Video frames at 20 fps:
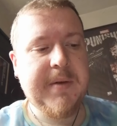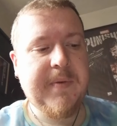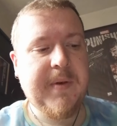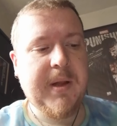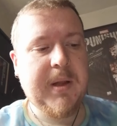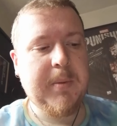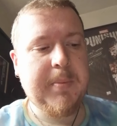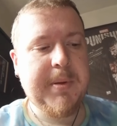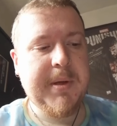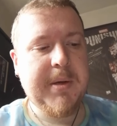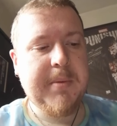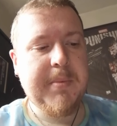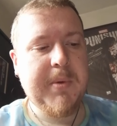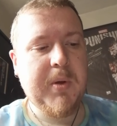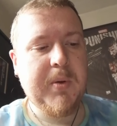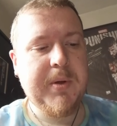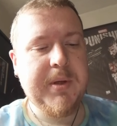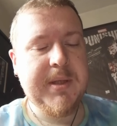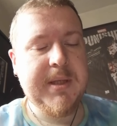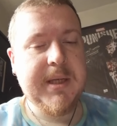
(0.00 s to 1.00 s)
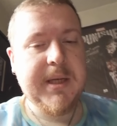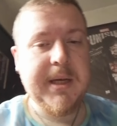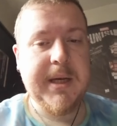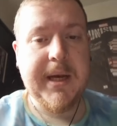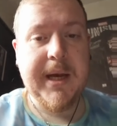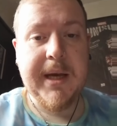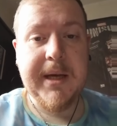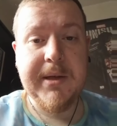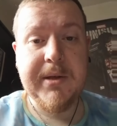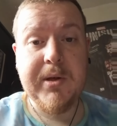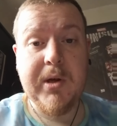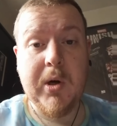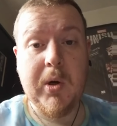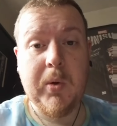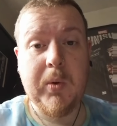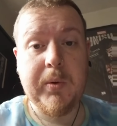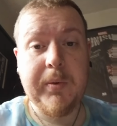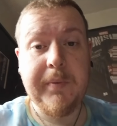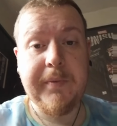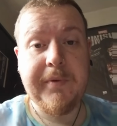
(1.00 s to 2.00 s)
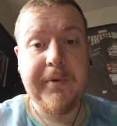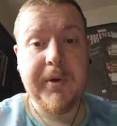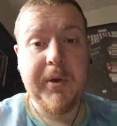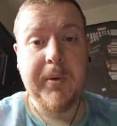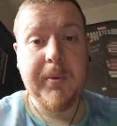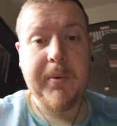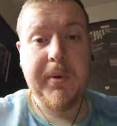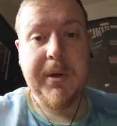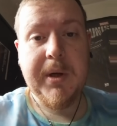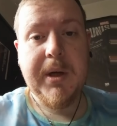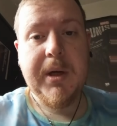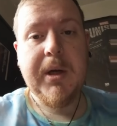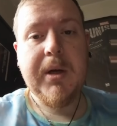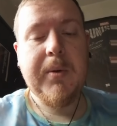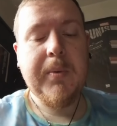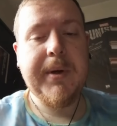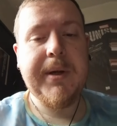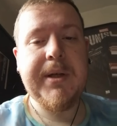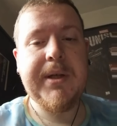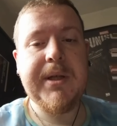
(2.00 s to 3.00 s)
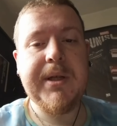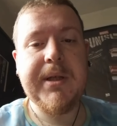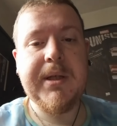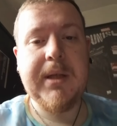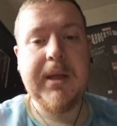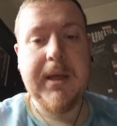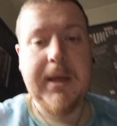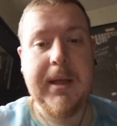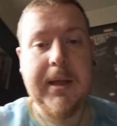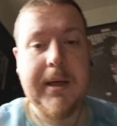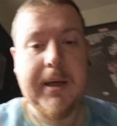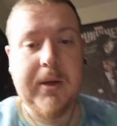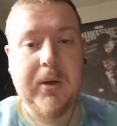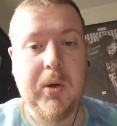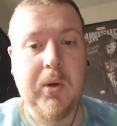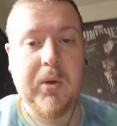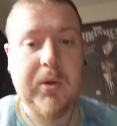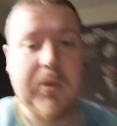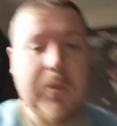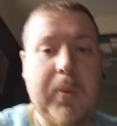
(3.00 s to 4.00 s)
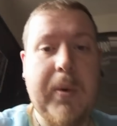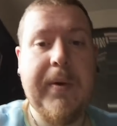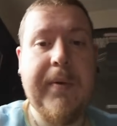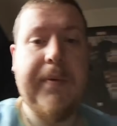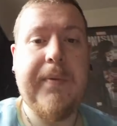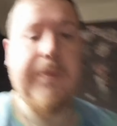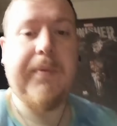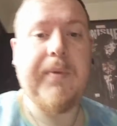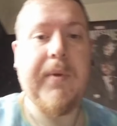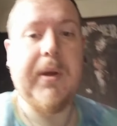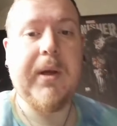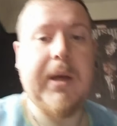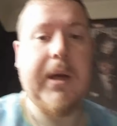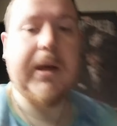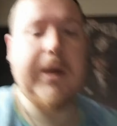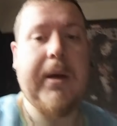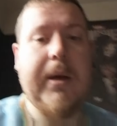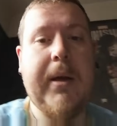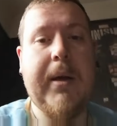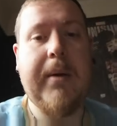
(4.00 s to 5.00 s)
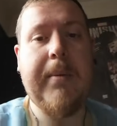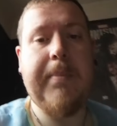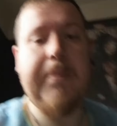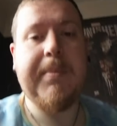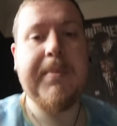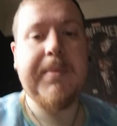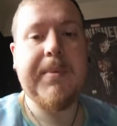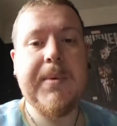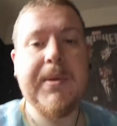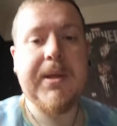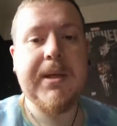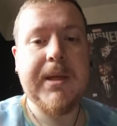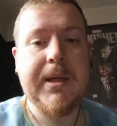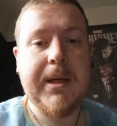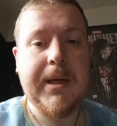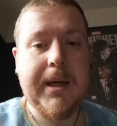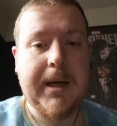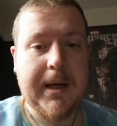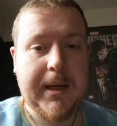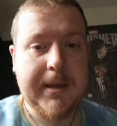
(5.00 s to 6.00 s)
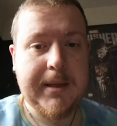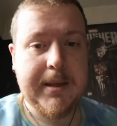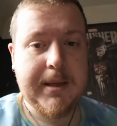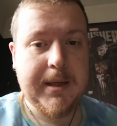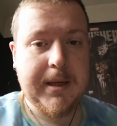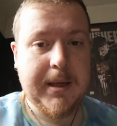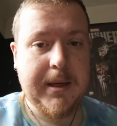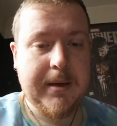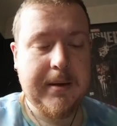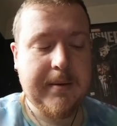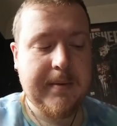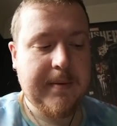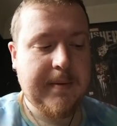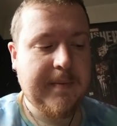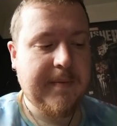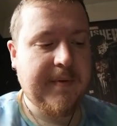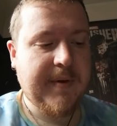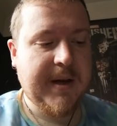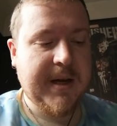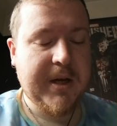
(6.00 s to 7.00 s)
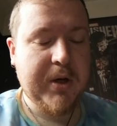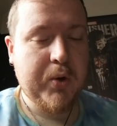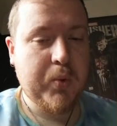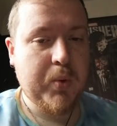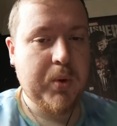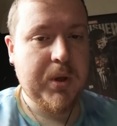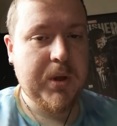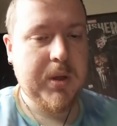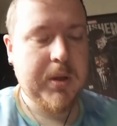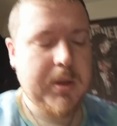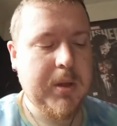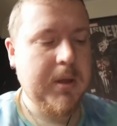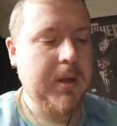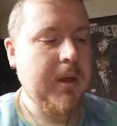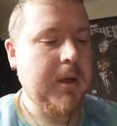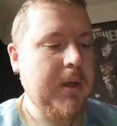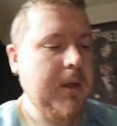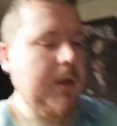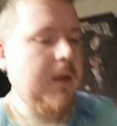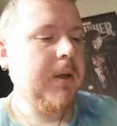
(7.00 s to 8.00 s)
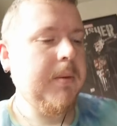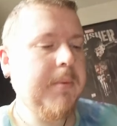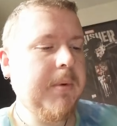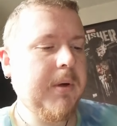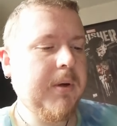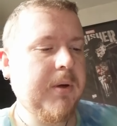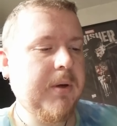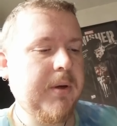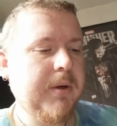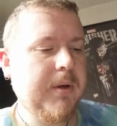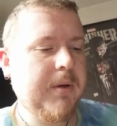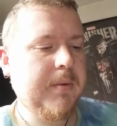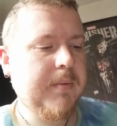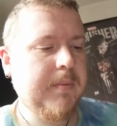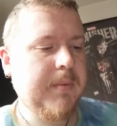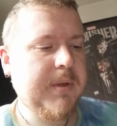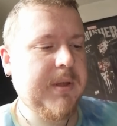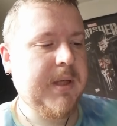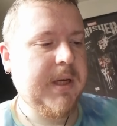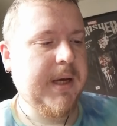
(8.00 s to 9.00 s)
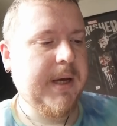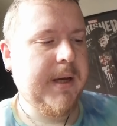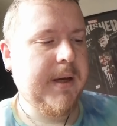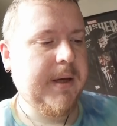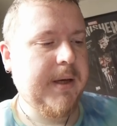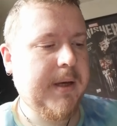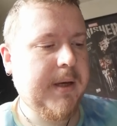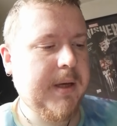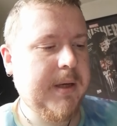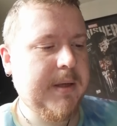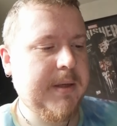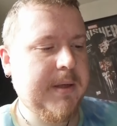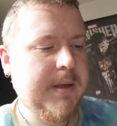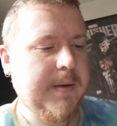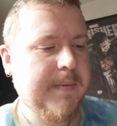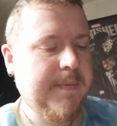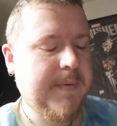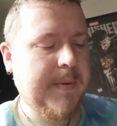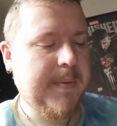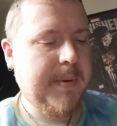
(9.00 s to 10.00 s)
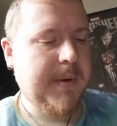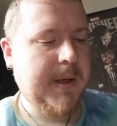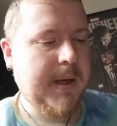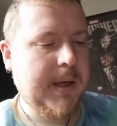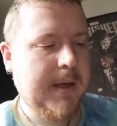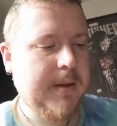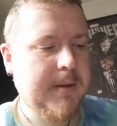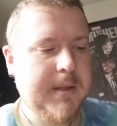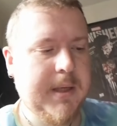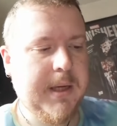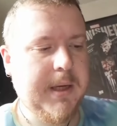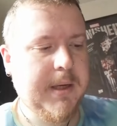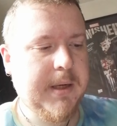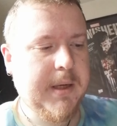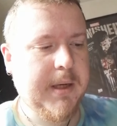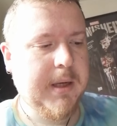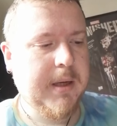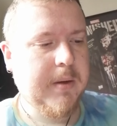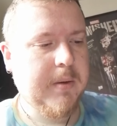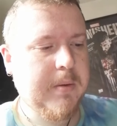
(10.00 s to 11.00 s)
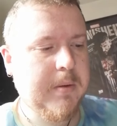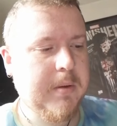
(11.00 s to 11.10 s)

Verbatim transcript: developing immunity against cold and flu, which is clearly good with the um, C19 virus. I'm not going to say it in case I flipping get taken down